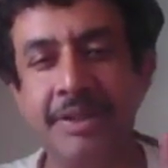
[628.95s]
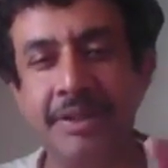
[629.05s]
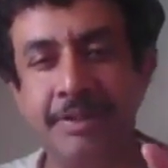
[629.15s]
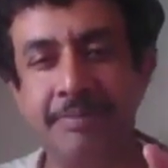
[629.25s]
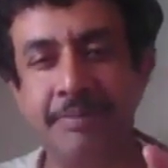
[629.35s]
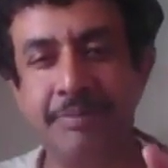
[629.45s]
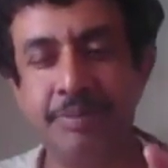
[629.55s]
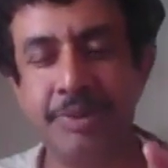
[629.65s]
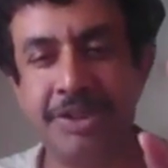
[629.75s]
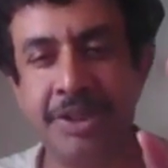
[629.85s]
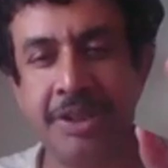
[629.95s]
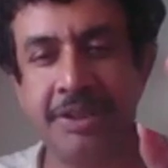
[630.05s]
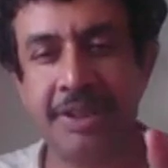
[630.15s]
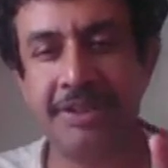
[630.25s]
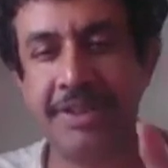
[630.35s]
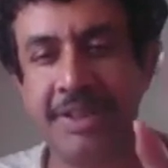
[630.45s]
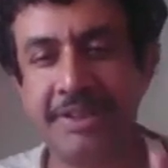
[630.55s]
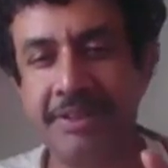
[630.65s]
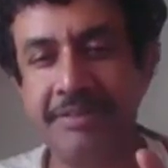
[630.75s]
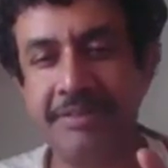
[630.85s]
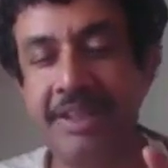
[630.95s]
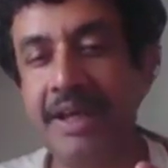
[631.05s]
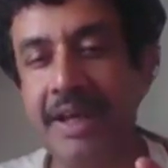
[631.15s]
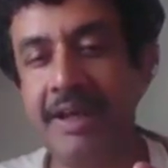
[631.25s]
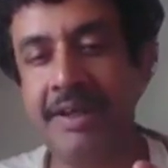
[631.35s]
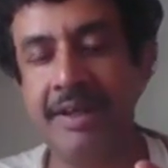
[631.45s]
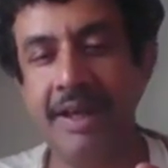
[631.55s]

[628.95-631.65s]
um, put the Taittiriya Samhita